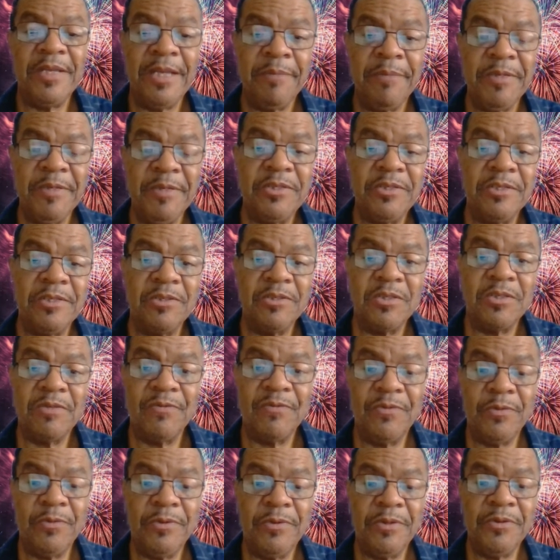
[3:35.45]
images
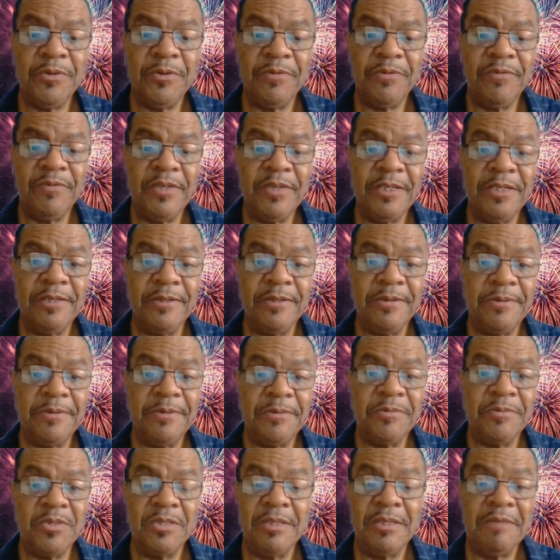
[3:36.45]
for your
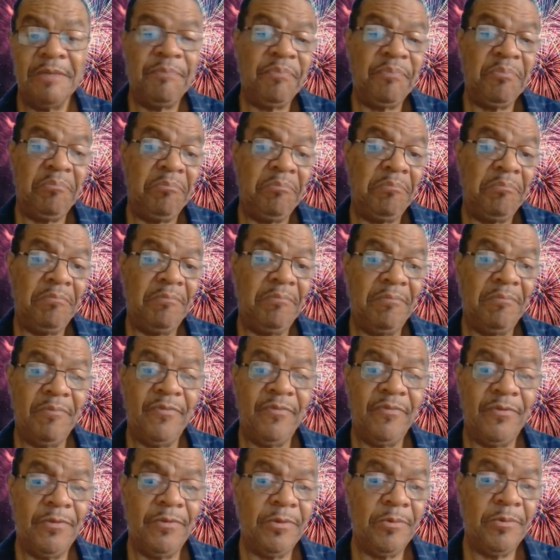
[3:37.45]
videos
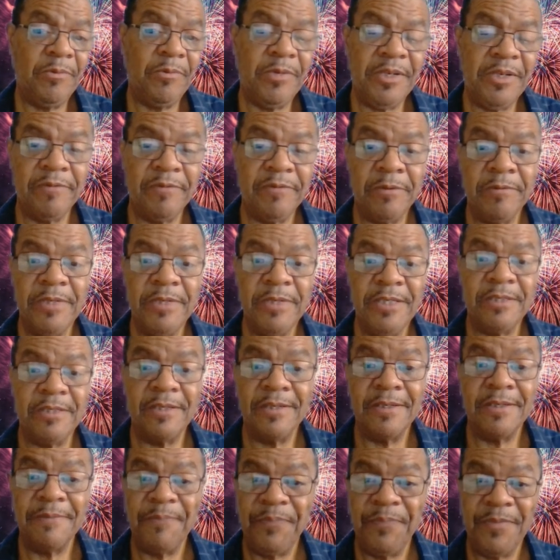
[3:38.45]
for whatever
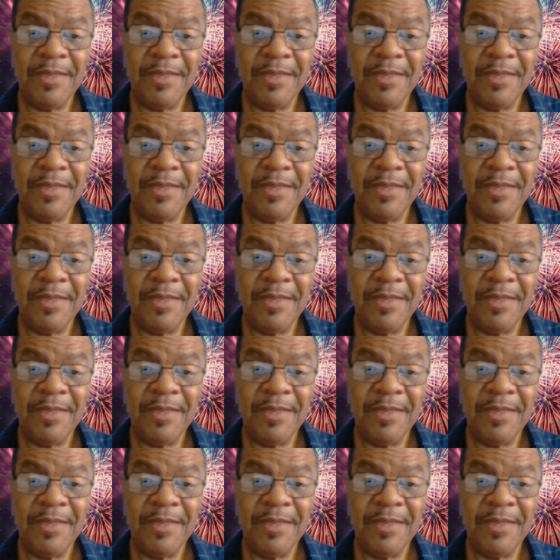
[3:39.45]
reason,